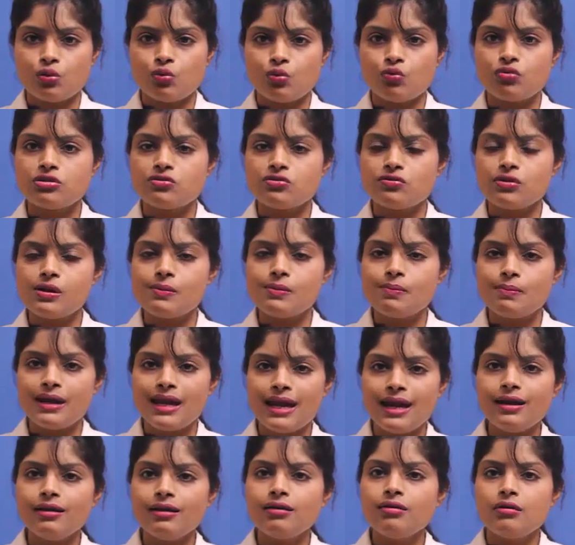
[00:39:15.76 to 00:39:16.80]
which will
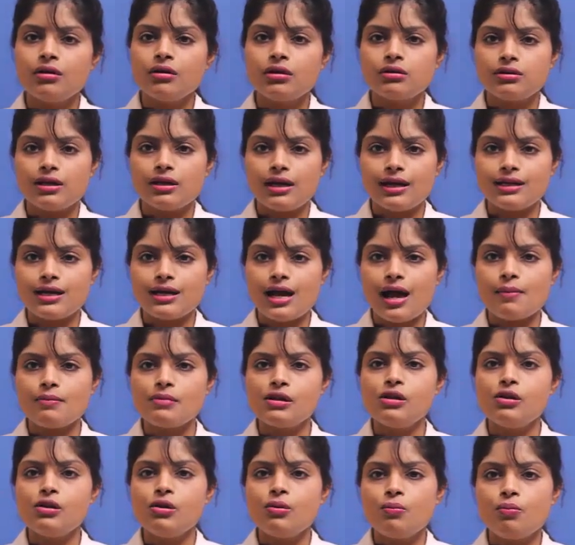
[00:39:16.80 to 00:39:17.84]
make the
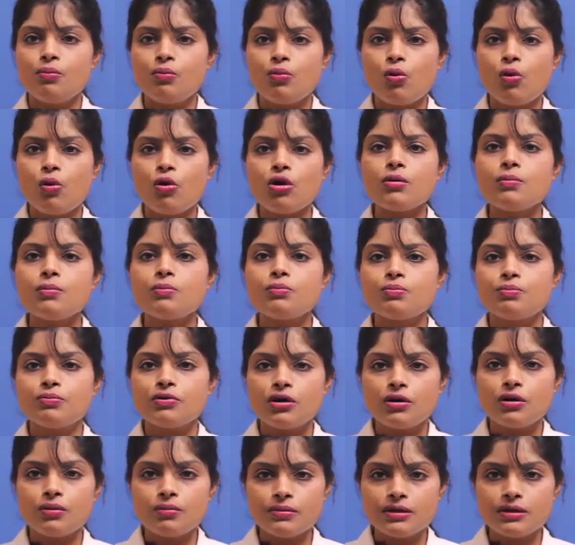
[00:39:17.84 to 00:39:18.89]
enamel more
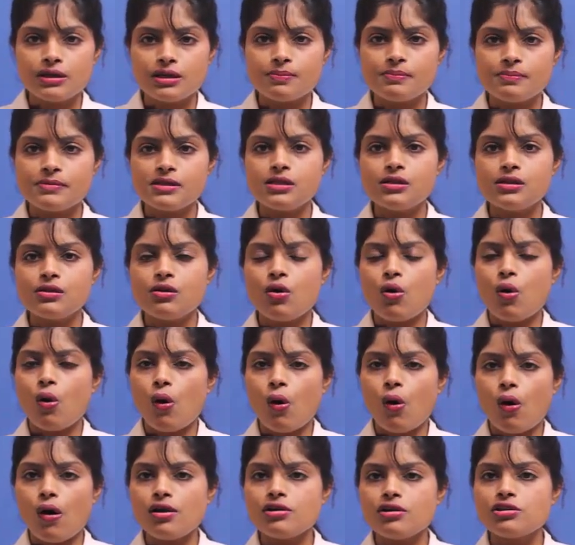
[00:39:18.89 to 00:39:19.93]
permeable
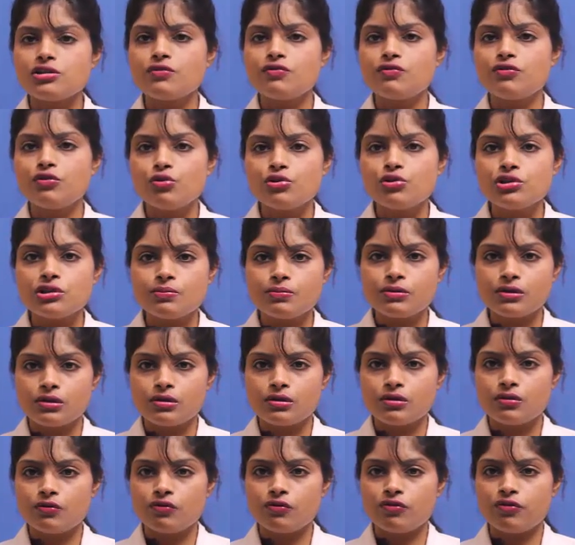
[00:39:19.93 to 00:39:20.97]
or
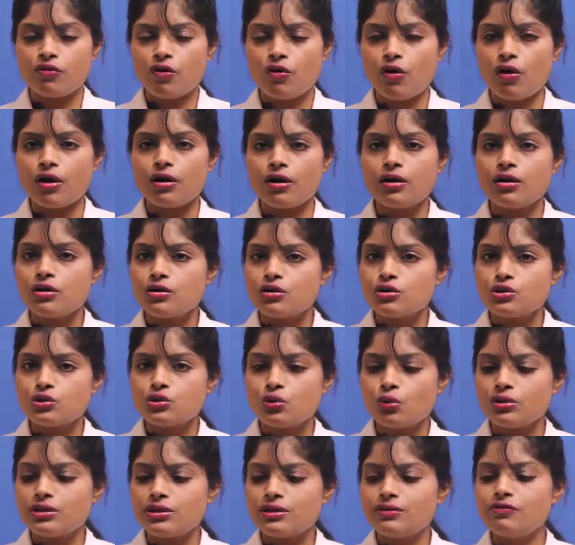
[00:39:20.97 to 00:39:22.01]
diffusible for
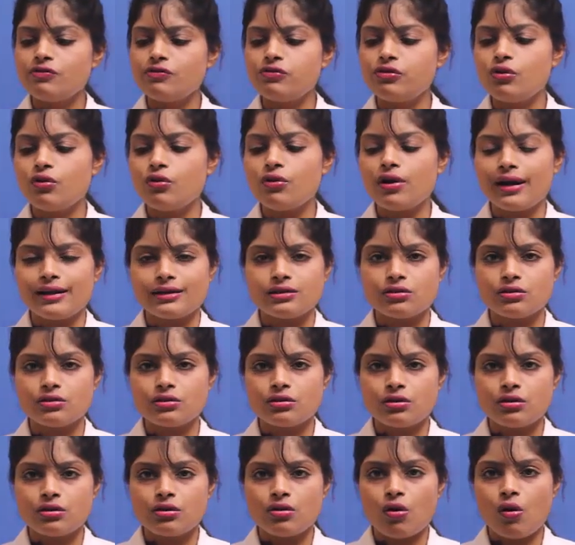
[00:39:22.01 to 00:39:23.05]
sodium fluoride
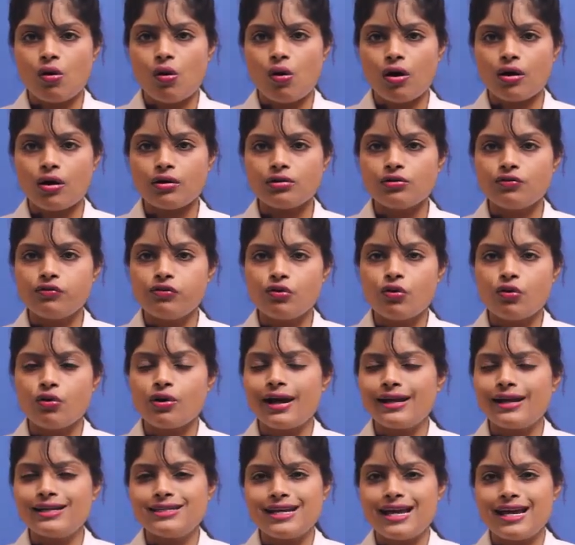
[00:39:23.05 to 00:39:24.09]
or the
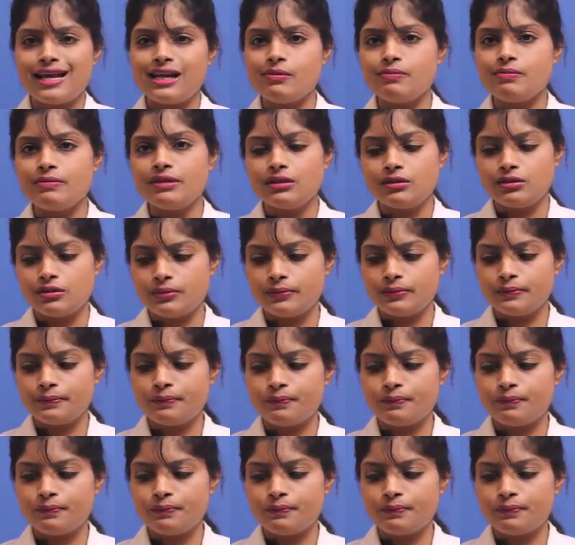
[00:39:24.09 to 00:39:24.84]
fluoride element.